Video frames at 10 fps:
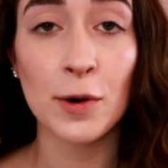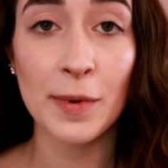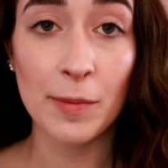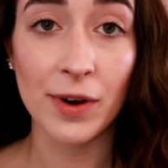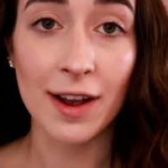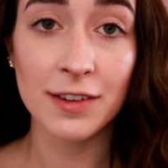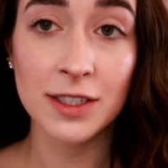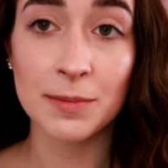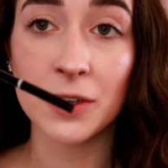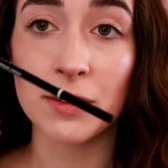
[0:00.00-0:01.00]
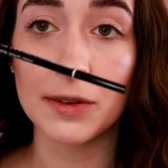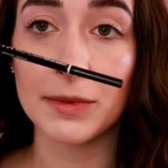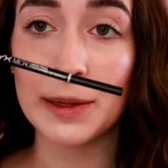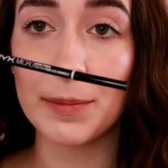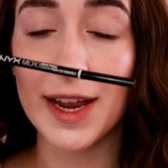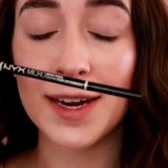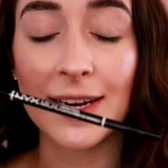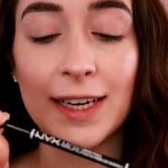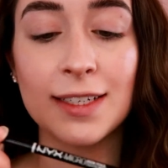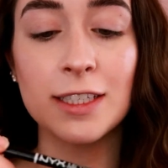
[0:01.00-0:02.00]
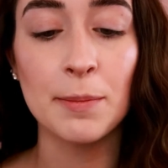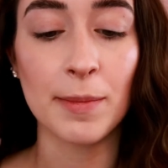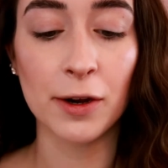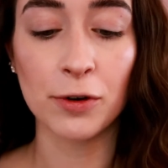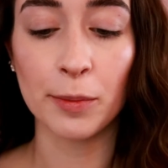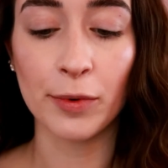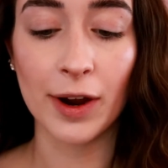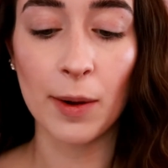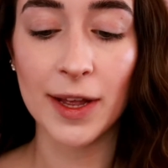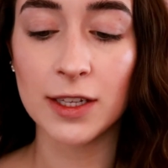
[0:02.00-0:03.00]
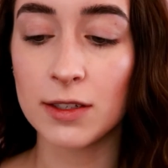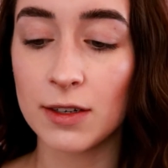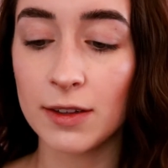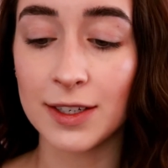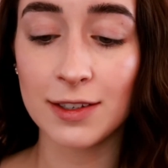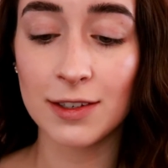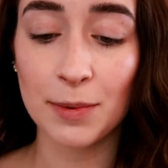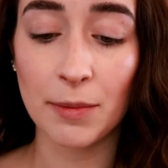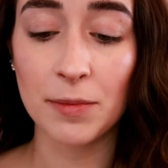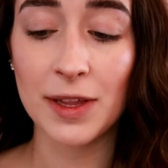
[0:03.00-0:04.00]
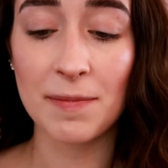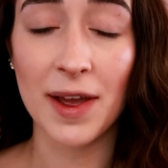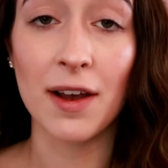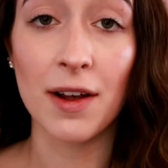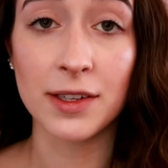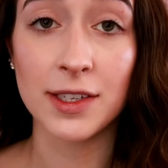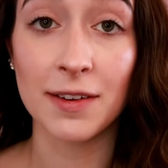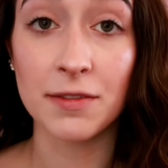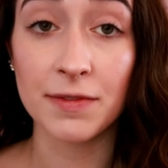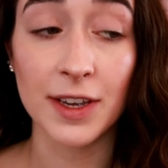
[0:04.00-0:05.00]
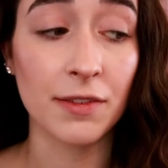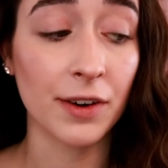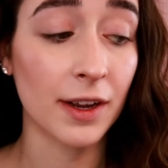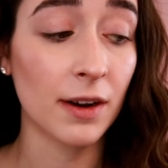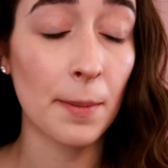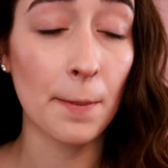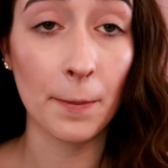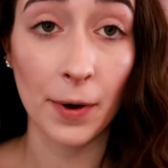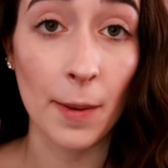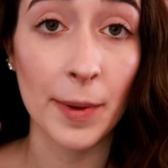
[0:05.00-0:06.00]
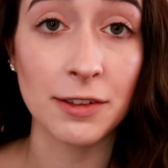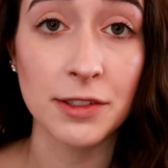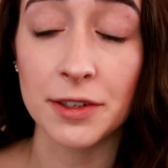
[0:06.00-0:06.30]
my brows, I'm going to go in with my NYX Micro Brow Pencil. This is probably my all-time favorite brow pencil.